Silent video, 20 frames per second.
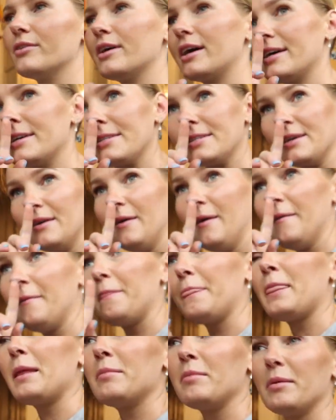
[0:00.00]
guys,
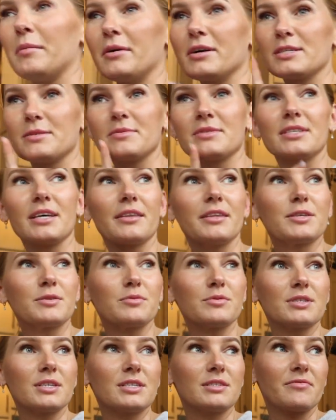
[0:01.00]
but my husband said this
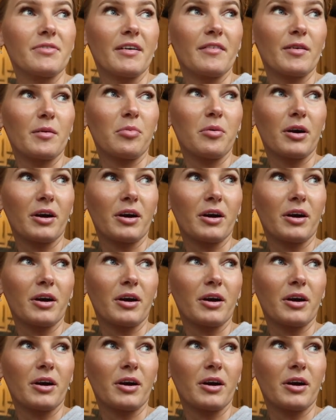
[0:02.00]
was his favorite